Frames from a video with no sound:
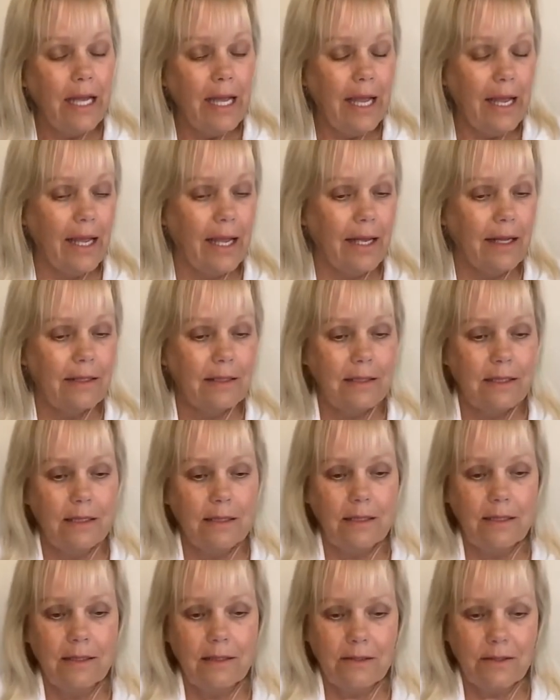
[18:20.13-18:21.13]
And it
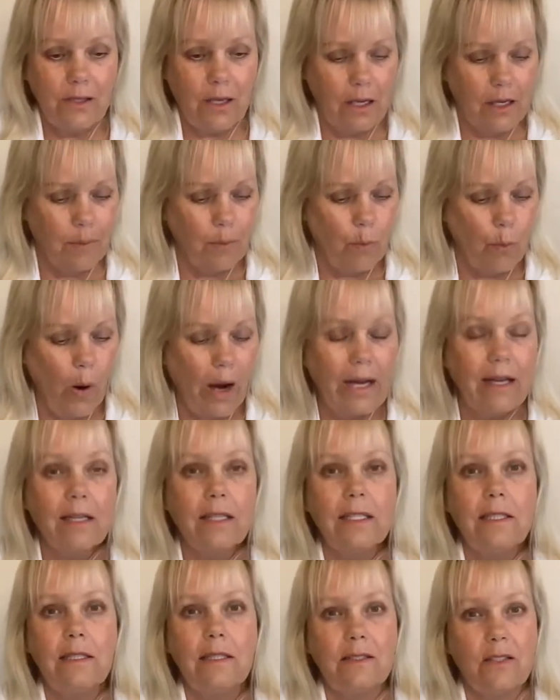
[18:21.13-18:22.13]
is
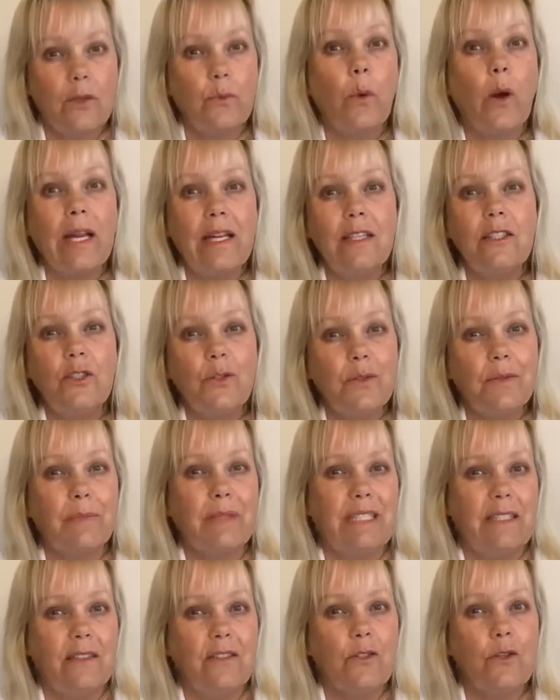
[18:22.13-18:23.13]
it's a widely used
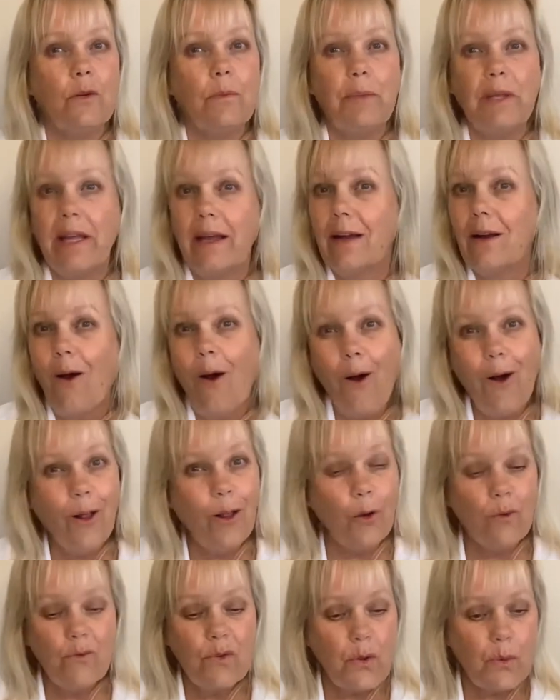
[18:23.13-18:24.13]
medicinal plant all
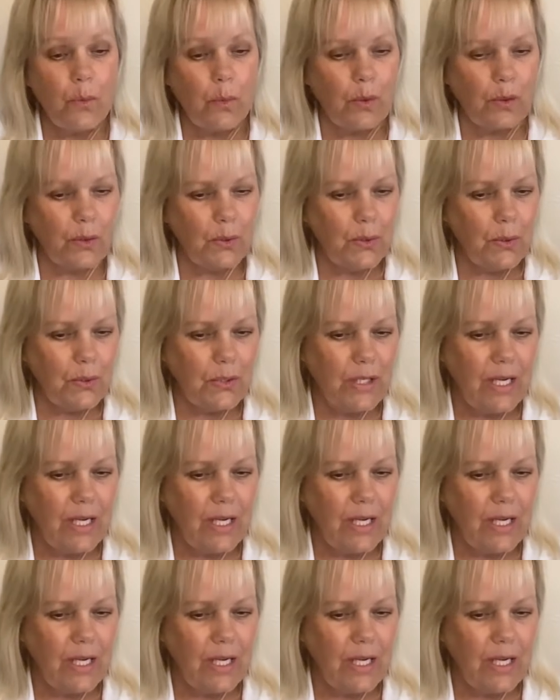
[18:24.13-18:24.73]
over the world.